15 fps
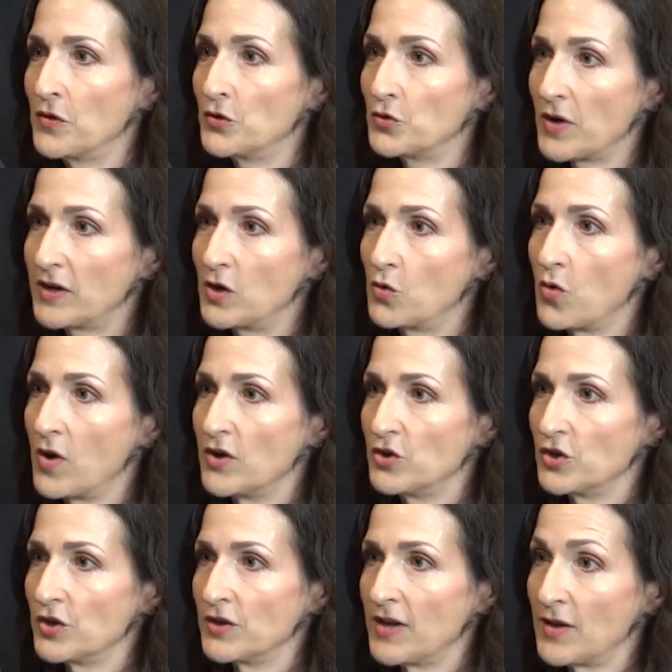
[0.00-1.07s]
the Drake
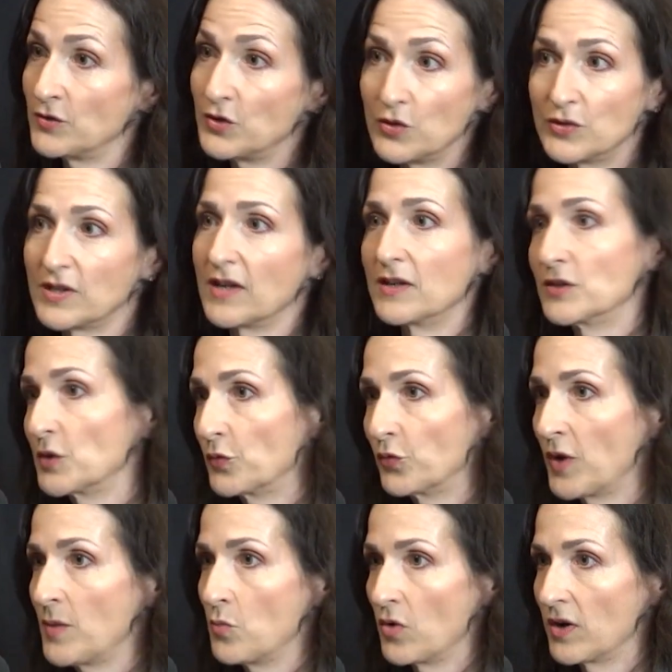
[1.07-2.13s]
equation, as you said, it's a
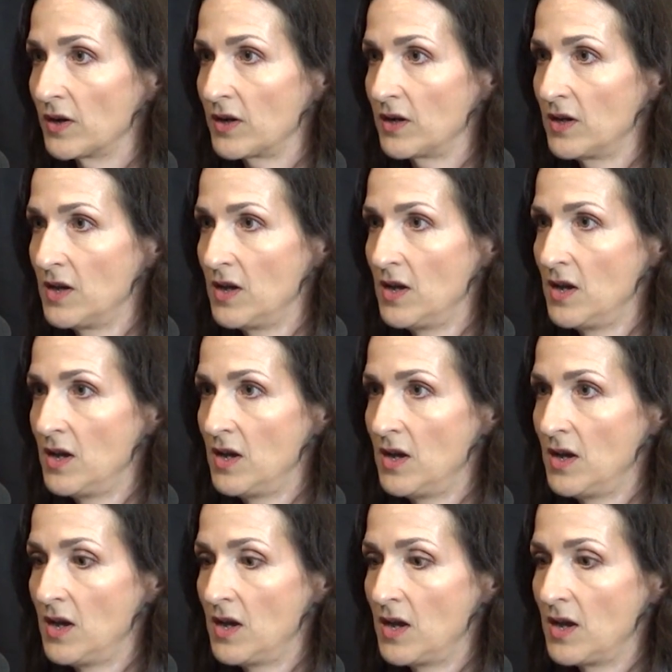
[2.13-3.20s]
framework.
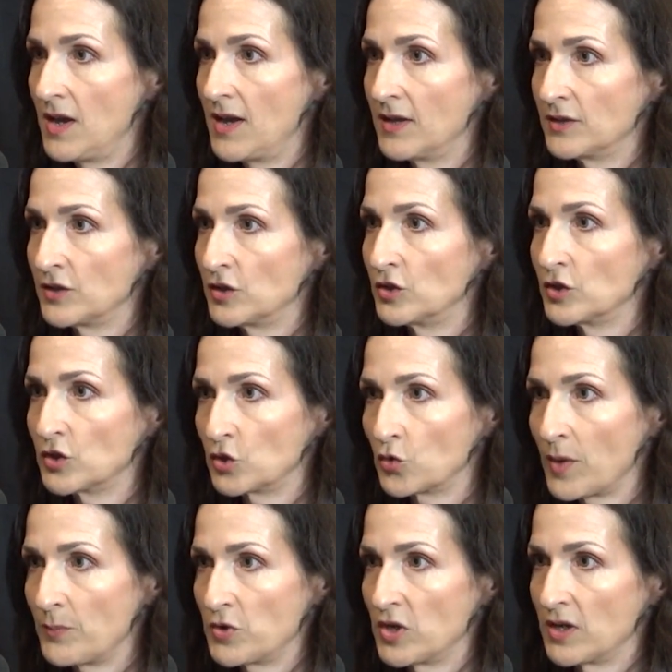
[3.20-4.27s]
It's a
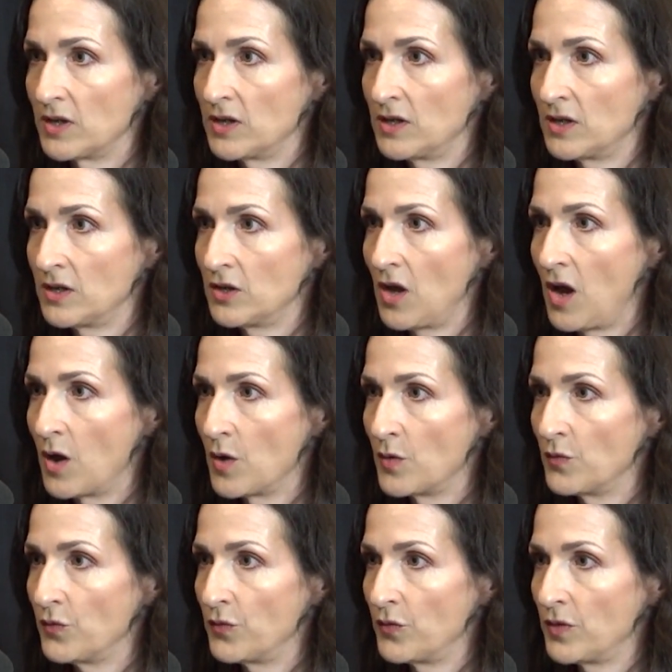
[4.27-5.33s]
description
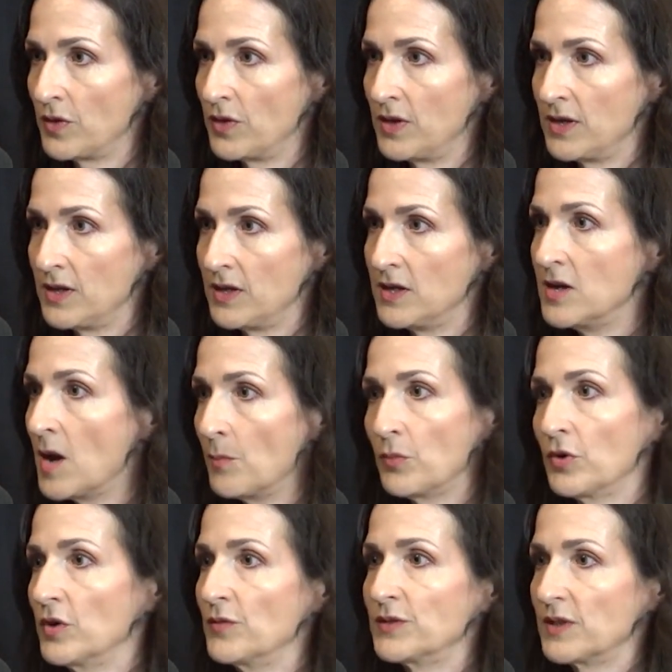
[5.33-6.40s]
of the
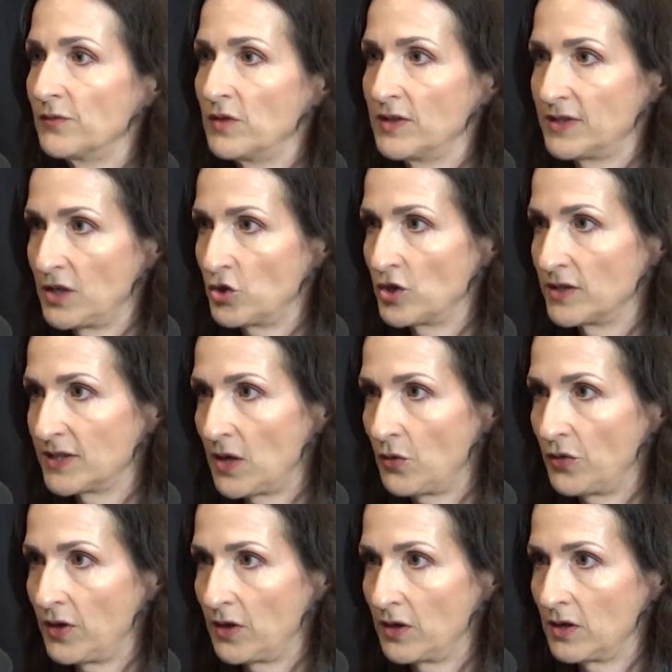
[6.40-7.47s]
number of civilizations out
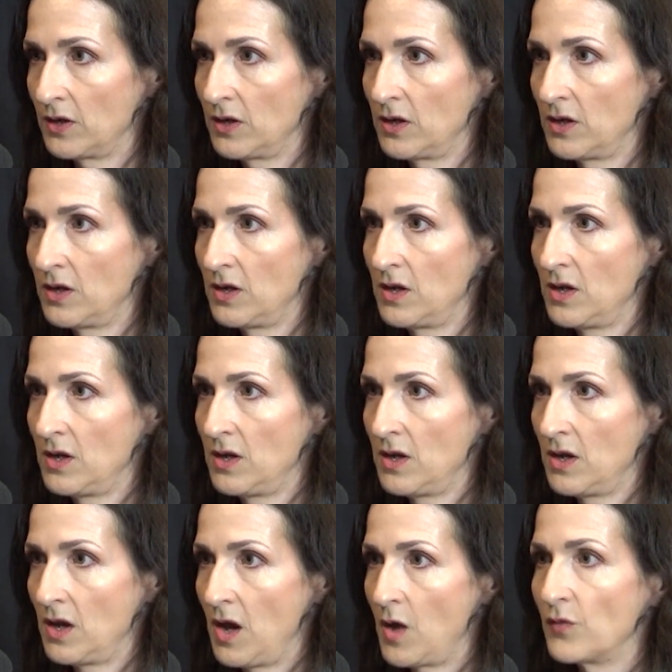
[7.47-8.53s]
there,
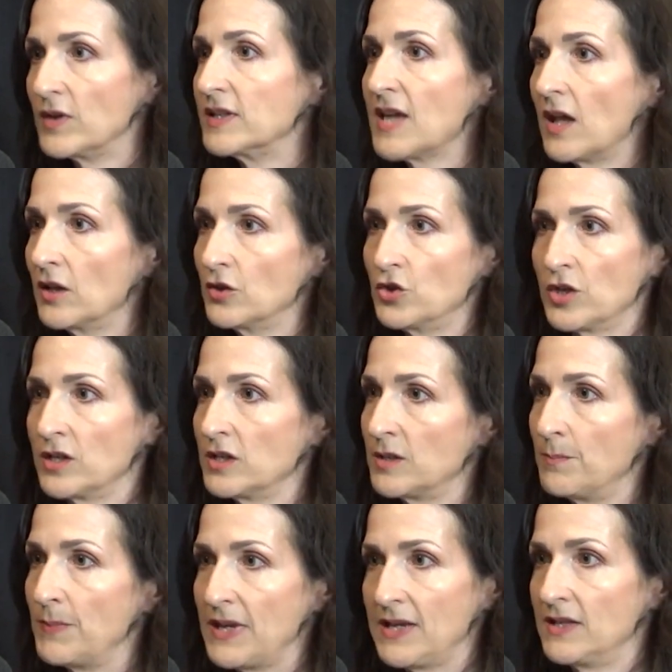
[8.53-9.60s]
of intelligent
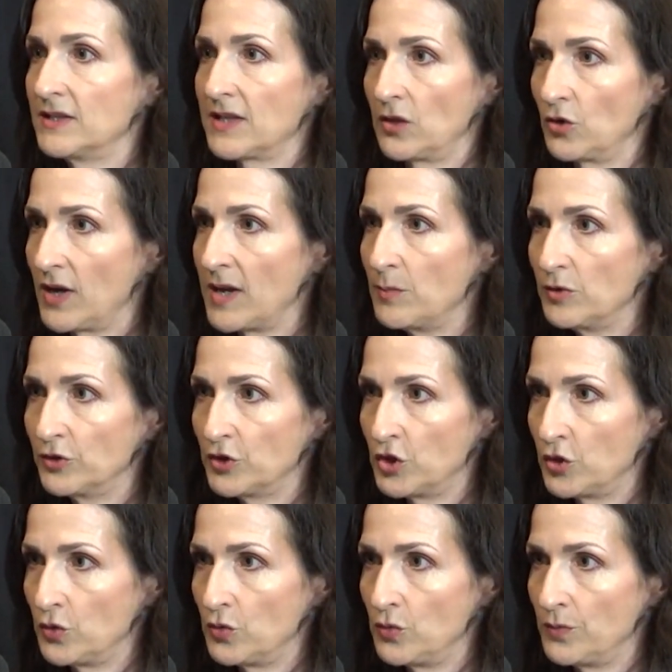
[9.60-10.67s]
beings that are able
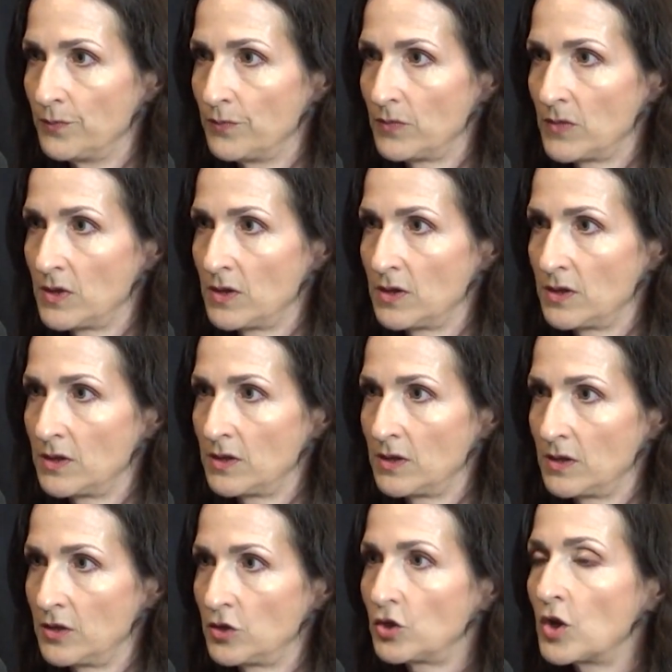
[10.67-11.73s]
to
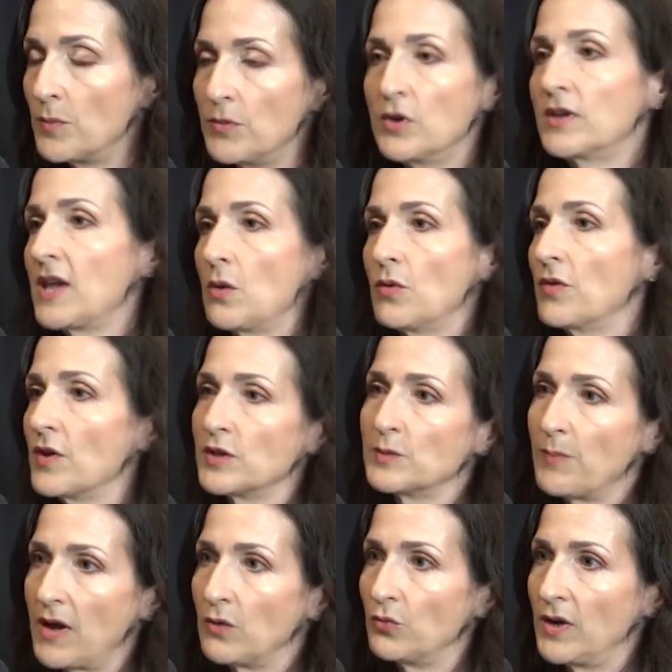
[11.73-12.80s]
communicate with us
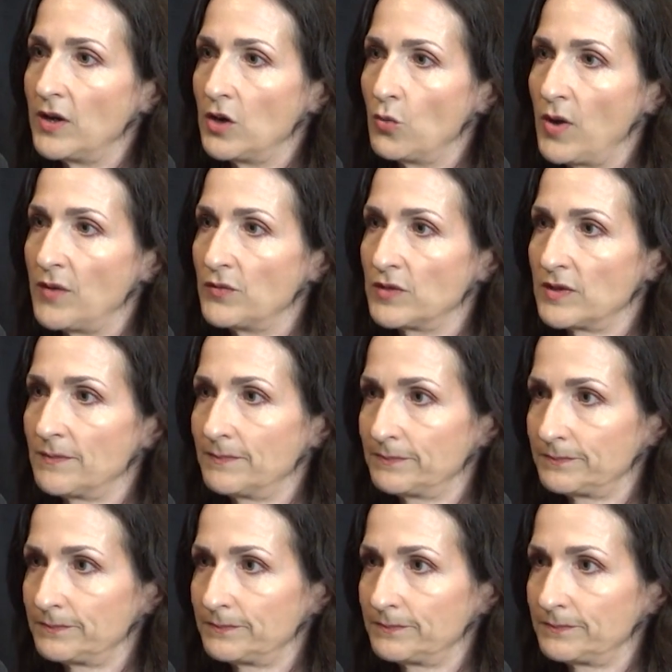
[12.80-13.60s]
by radio waves.